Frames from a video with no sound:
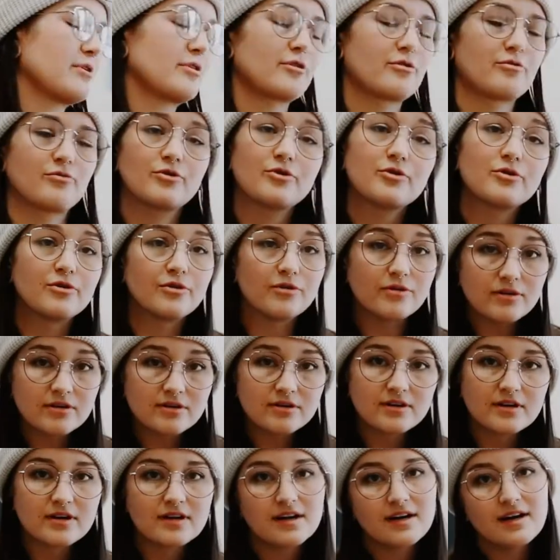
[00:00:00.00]
through
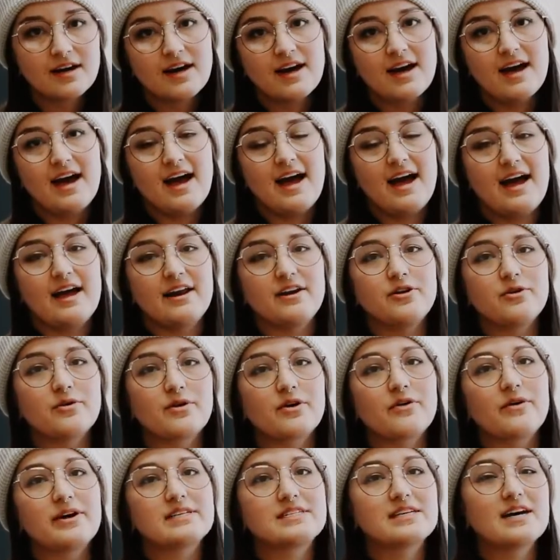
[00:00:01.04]
and you're
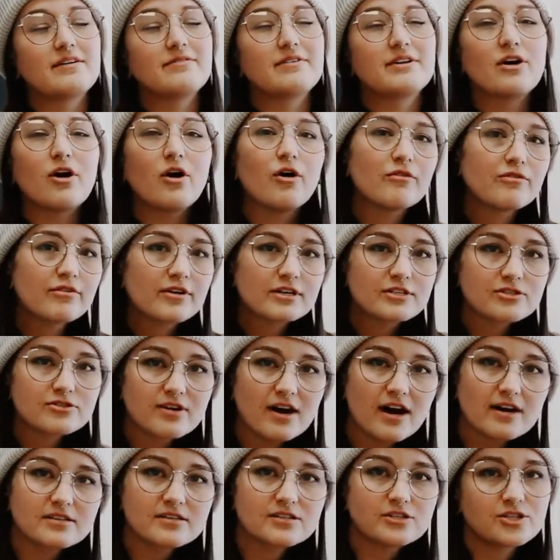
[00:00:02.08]
going to have an
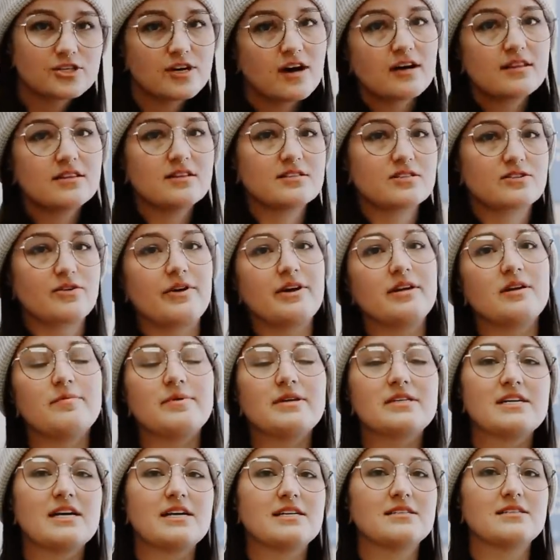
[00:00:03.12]
over-extracted shot that's going to be
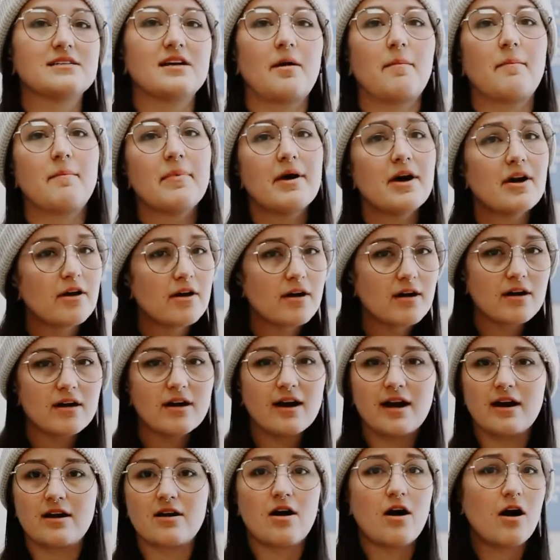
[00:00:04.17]
tasting bitter
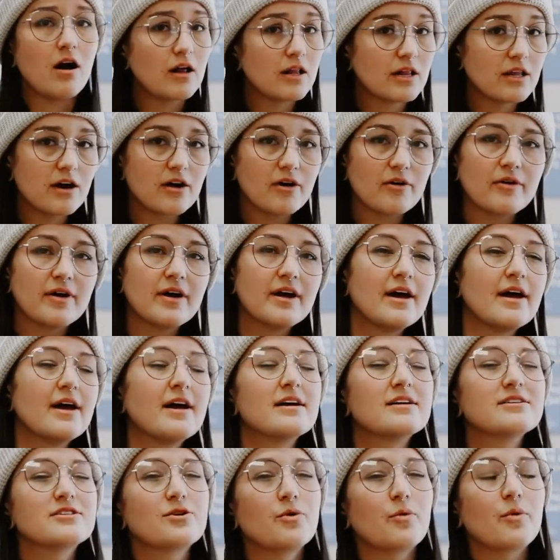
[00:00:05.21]
and hollow.
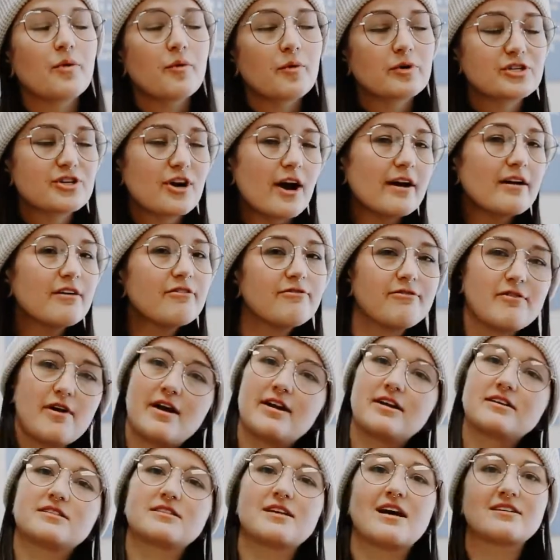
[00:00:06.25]
So what we're trying to
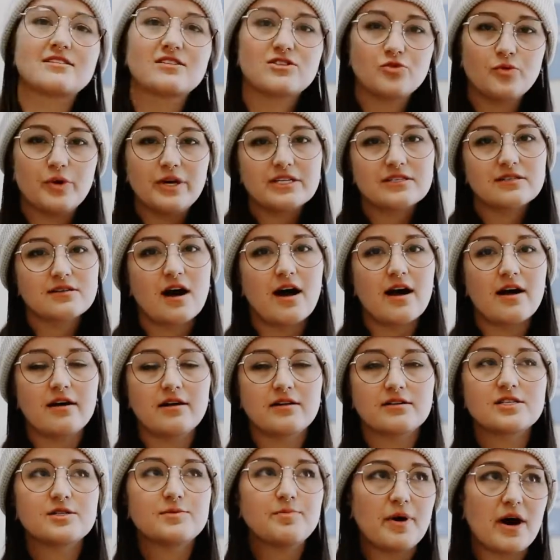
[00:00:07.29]
find is that sweet
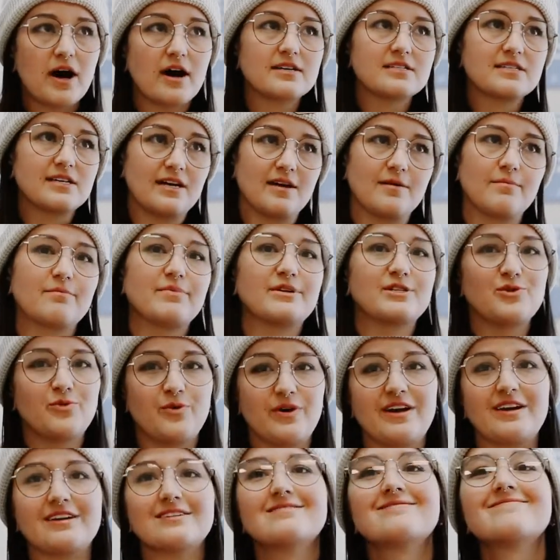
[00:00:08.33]
spot in
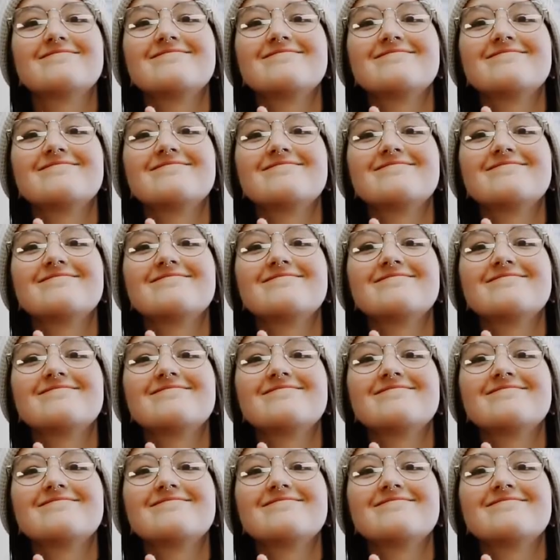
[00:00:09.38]
between.